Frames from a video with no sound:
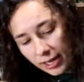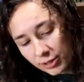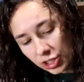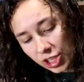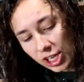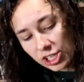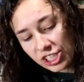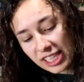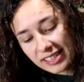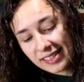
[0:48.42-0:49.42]
I was
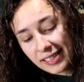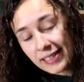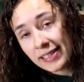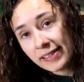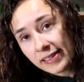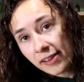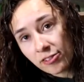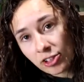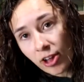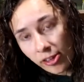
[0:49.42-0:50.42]
charged $67
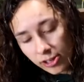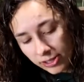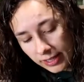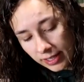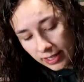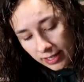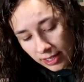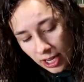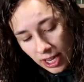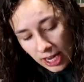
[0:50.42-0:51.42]

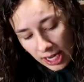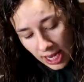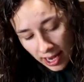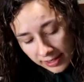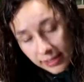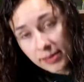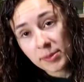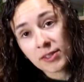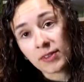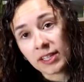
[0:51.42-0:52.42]
in
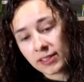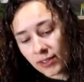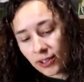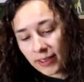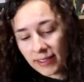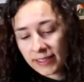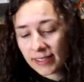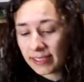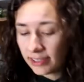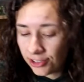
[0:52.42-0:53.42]
customs fees on this
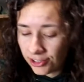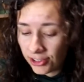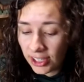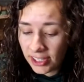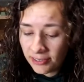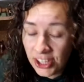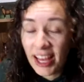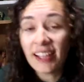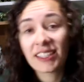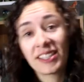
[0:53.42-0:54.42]
additionally.
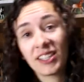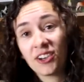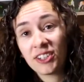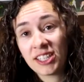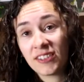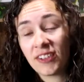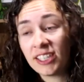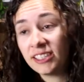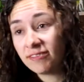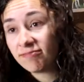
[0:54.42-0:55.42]
That's always
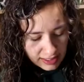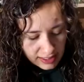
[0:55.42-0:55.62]
fun.